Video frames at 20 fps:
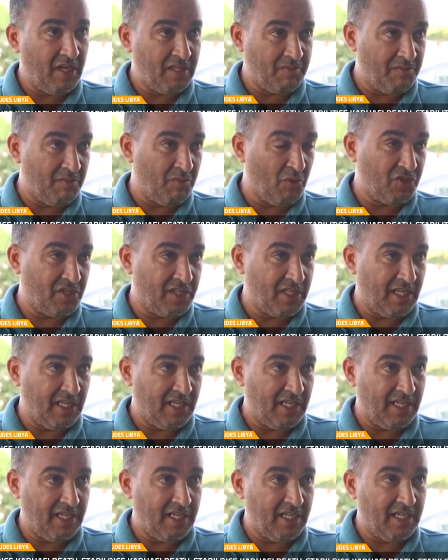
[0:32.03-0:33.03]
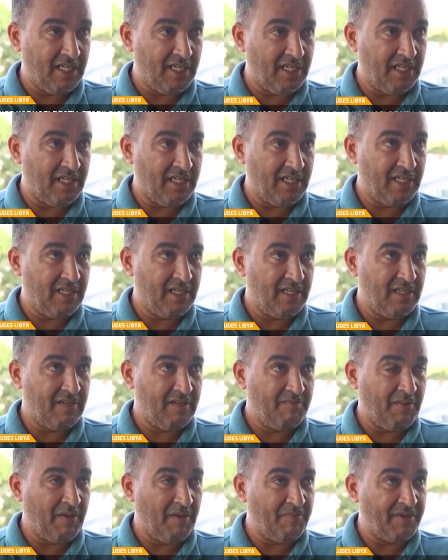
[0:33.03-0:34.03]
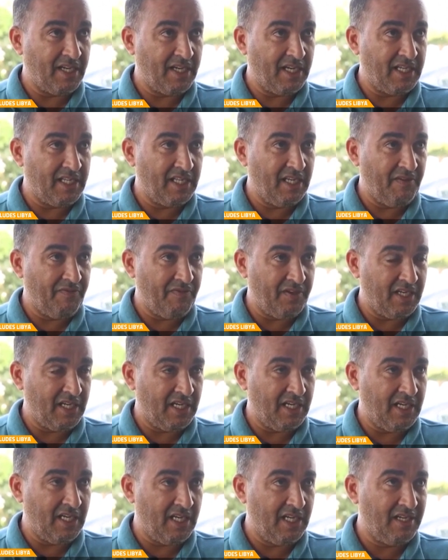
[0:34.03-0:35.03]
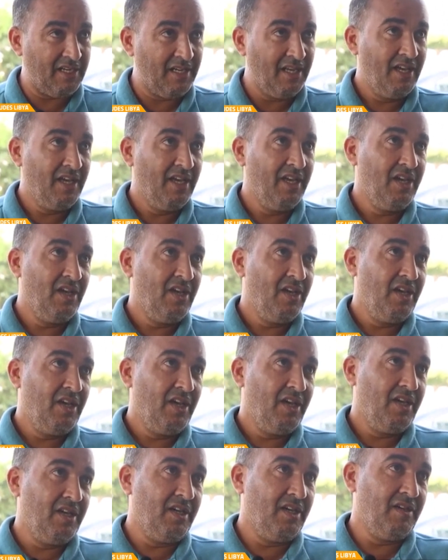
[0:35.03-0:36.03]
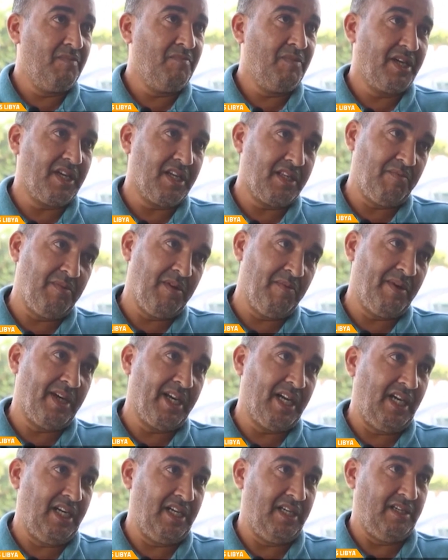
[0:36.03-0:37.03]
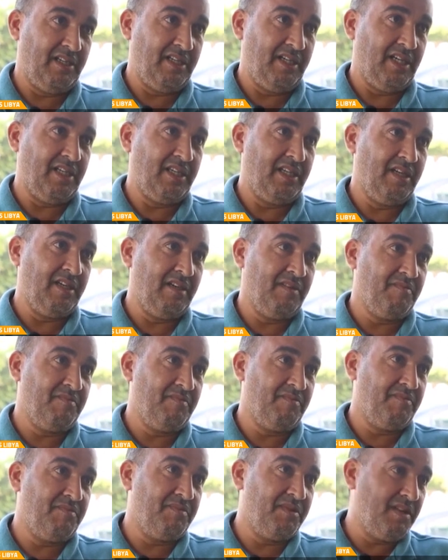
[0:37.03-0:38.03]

Libya in the last 10 years since the death of Muammar Gaddafi, the country went through phases.